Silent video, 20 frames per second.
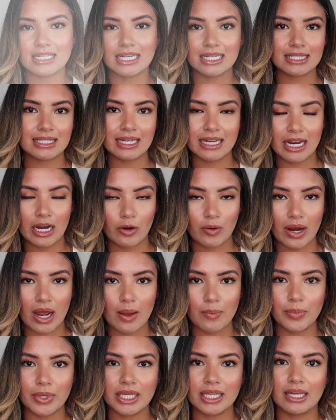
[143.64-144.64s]
Dyson Air
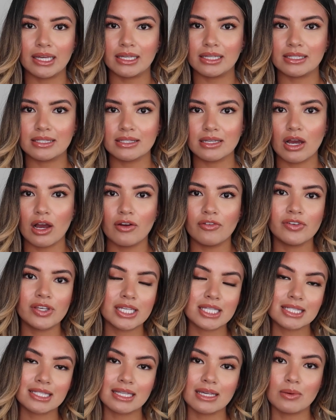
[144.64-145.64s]
Wrap is
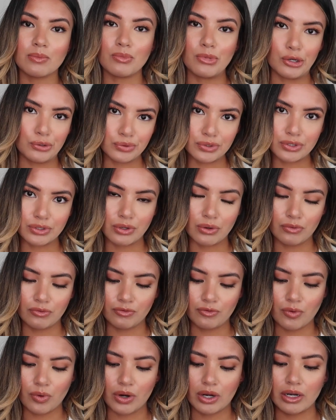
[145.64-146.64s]
obviously most
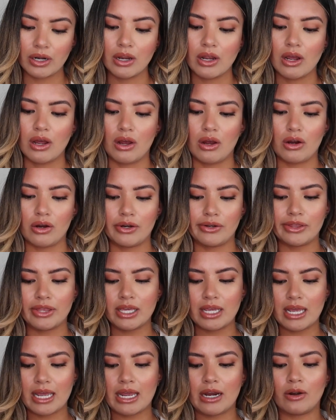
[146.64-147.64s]
known for are
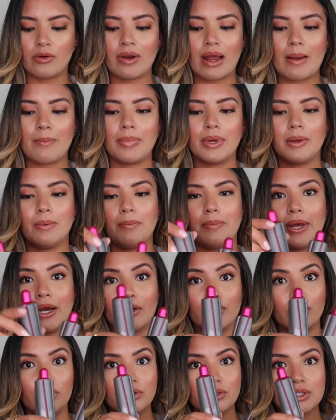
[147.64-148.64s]
the Air Wrap
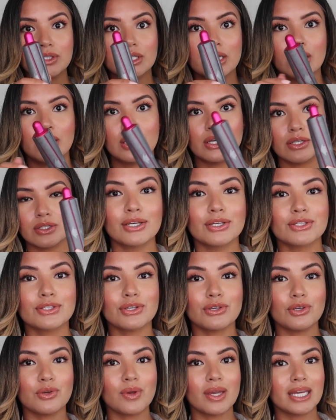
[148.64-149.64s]
barrels.
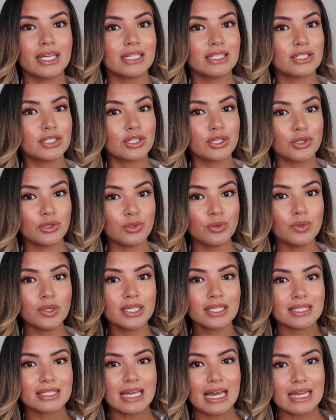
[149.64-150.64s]
So you get
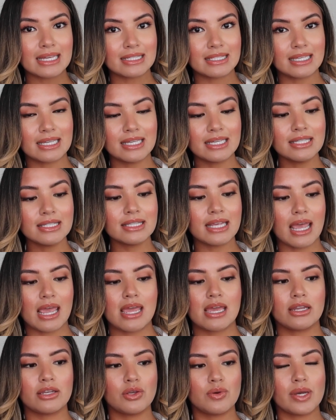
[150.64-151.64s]
2 sizes
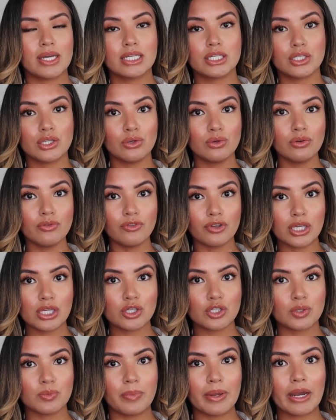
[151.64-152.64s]
and you get 2 of
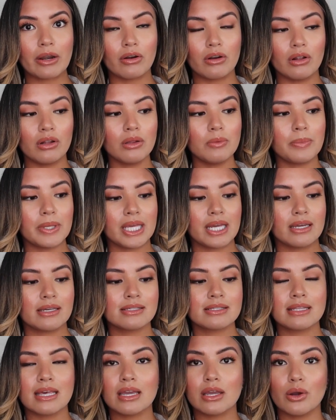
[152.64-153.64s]
each barrel
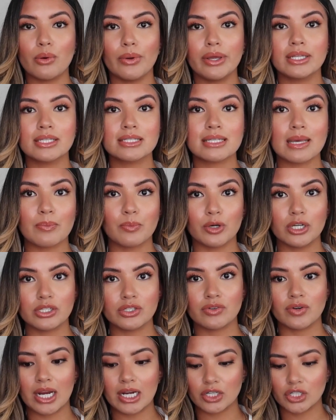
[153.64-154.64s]
because they go in separate
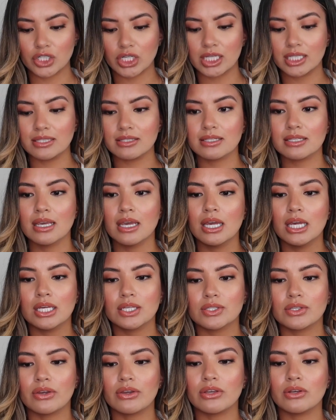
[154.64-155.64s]
directions.
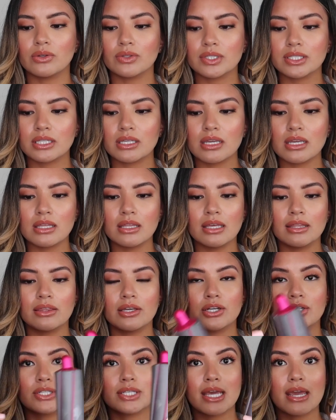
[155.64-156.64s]
So you'll see that
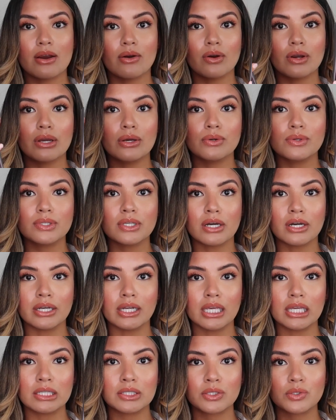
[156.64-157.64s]
there's arrows on
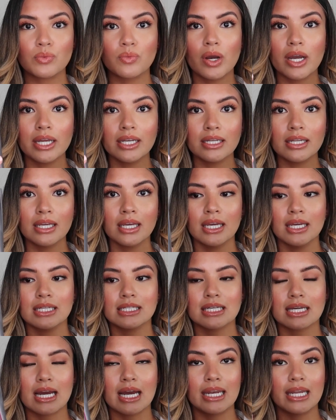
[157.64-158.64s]
each one
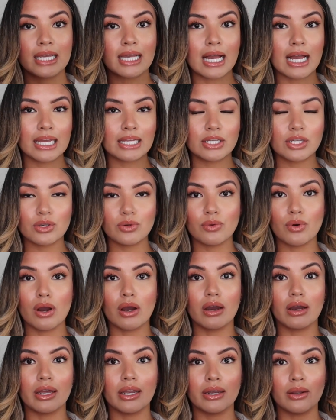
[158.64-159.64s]
to kind of guide you
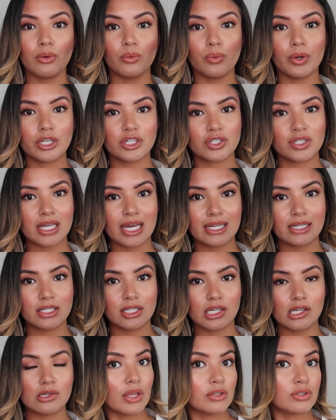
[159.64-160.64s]
on which side
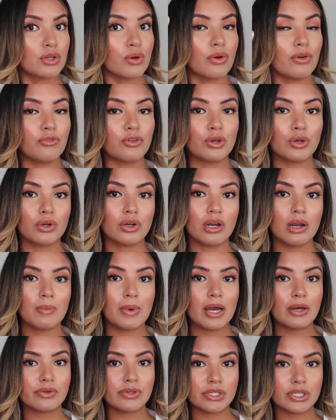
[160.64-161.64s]
to use. So if you're
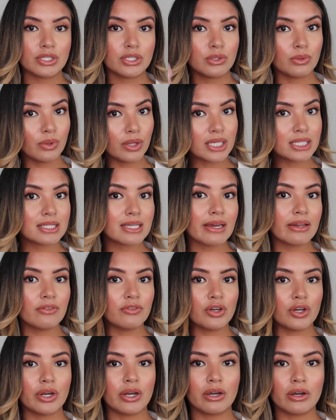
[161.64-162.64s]
about to do this side
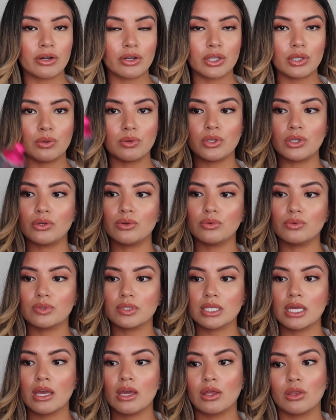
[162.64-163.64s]
of your hair, you'd
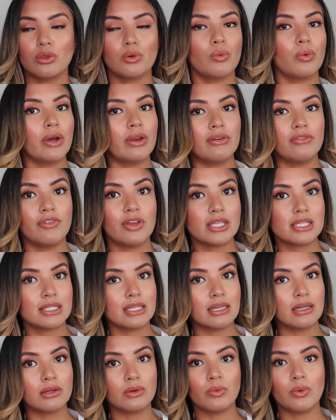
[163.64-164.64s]
use the one
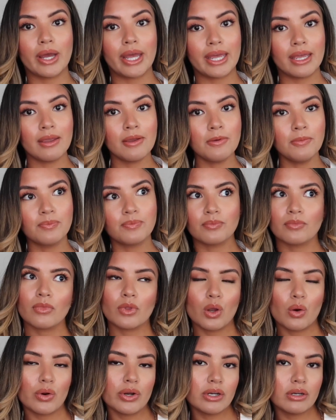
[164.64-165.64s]
facing away.
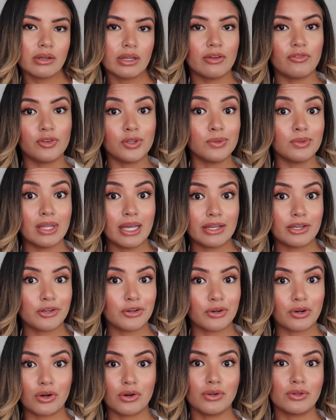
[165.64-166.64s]
Or if you like
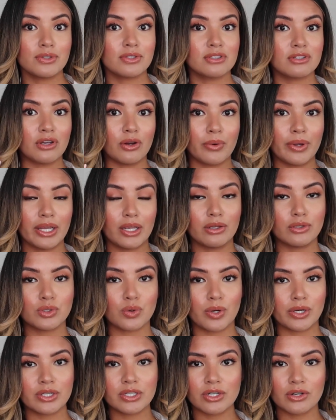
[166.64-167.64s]
your curls going
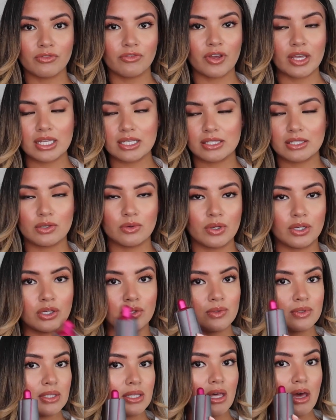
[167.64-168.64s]
towards your face, you can
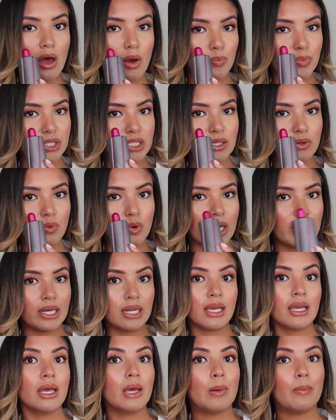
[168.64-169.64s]
use the opposite one.